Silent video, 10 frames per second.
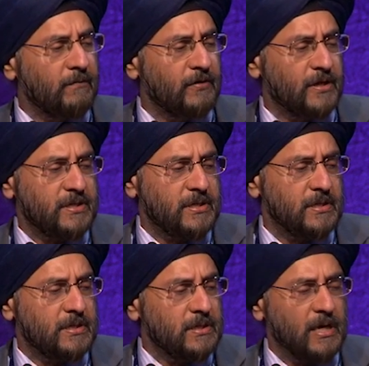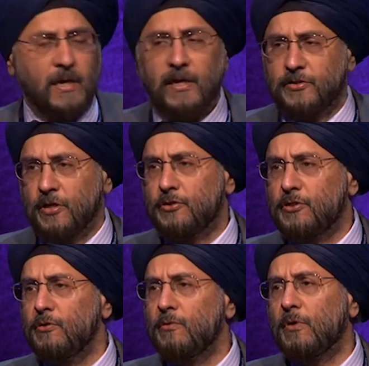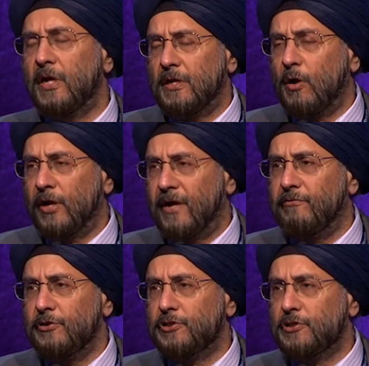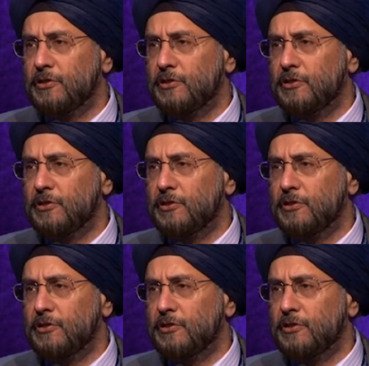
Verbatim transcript: versus, on average,